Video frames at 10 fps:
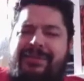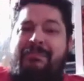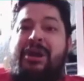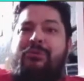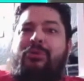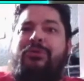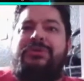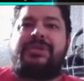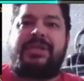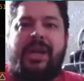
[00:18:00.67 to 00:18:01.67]

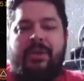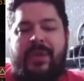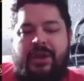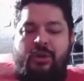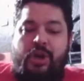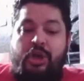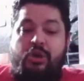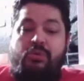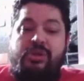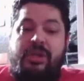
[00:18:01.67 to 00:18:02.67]
minerals, you know, that you're going to
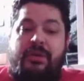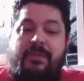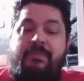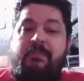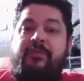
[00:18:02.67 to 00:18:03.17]
use to